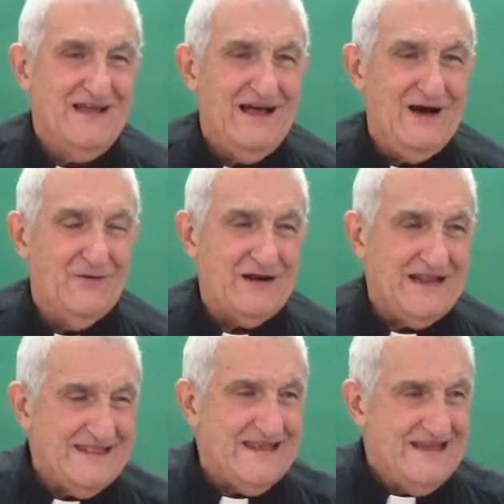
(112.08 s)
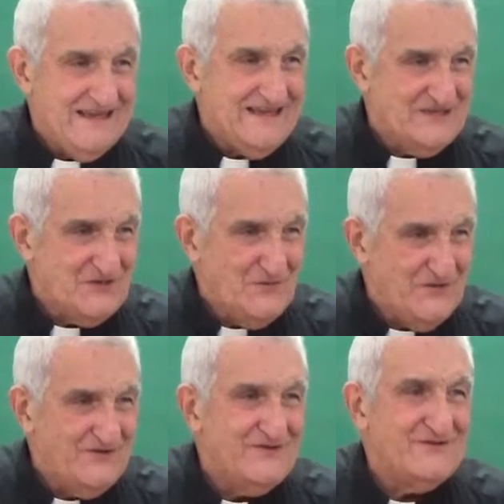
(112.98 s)
Our intellect is
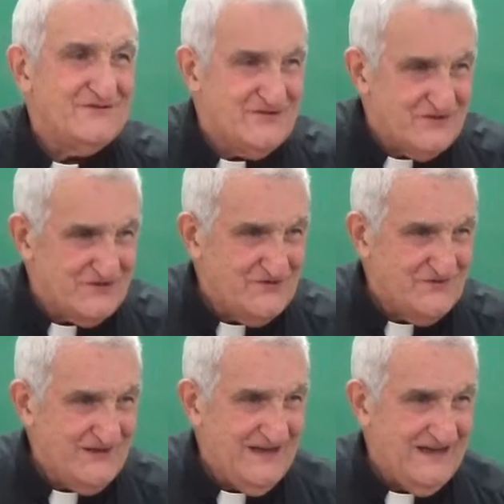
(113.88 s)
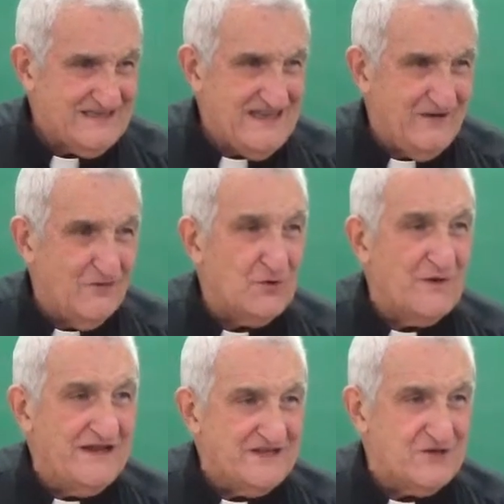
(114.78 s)
open to the truth as our
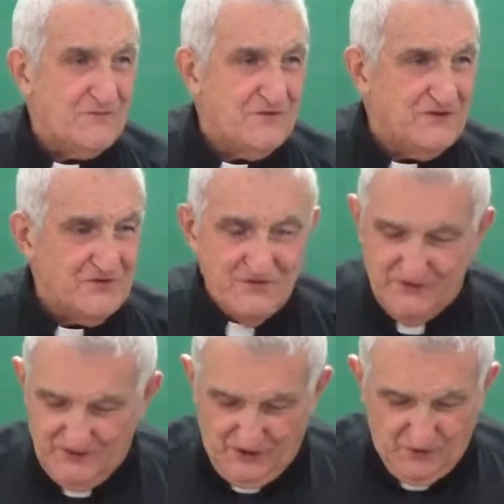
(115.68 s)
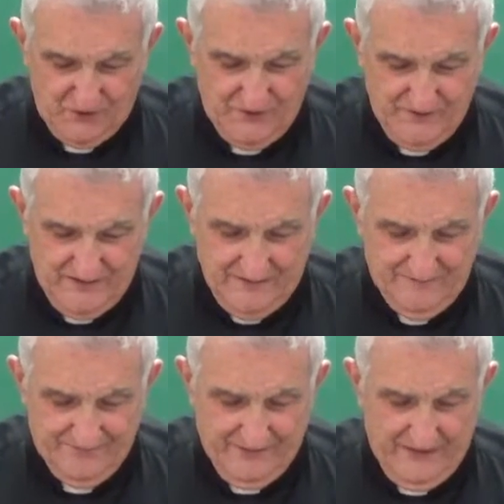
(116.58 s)
will is open to the good.
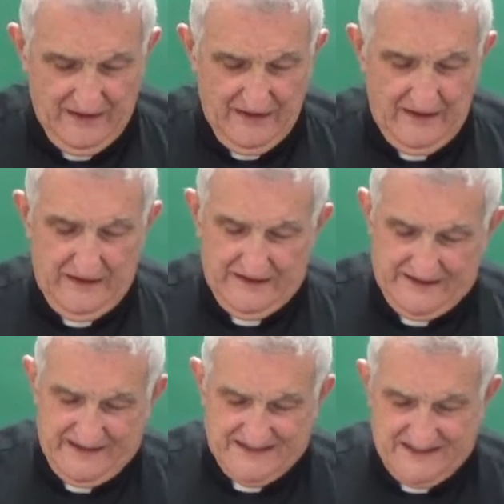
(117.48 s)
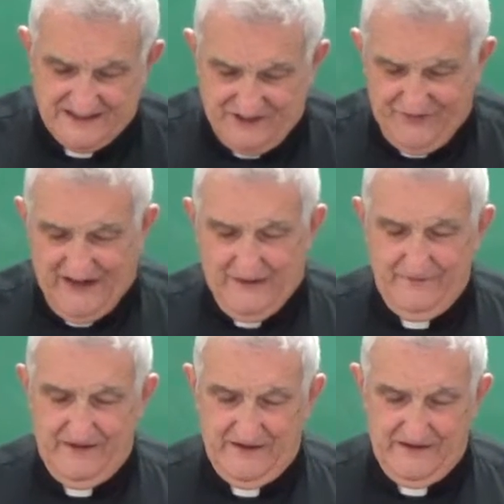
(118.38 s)
It is
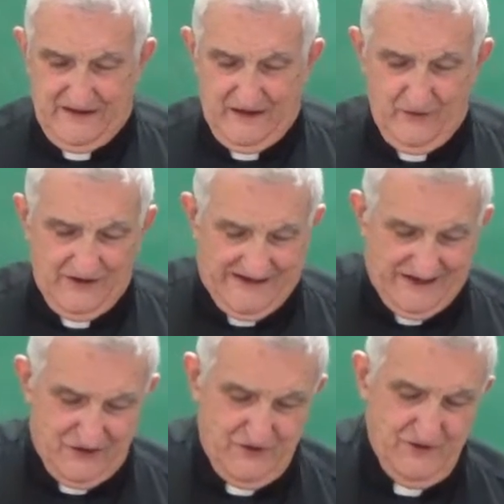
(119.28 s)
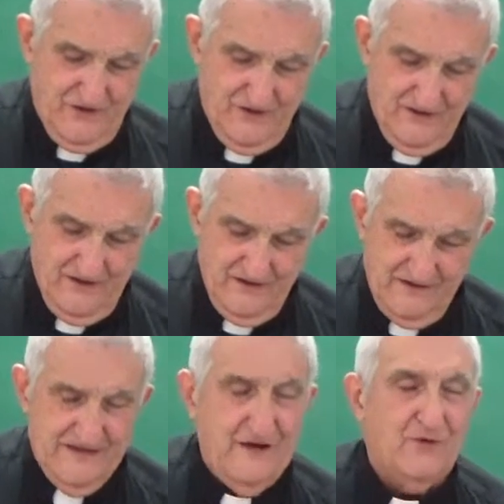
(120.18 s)
inscribed in our nature,
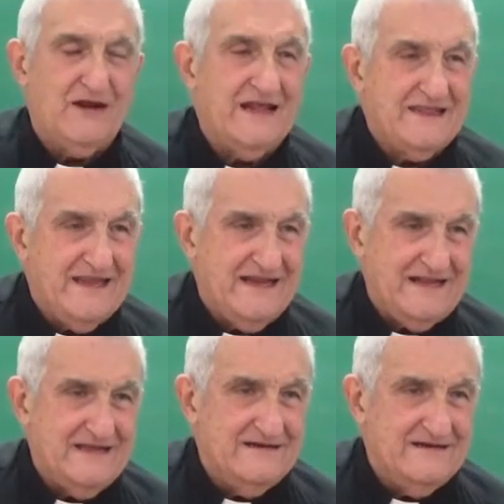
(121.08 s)
in our intellect.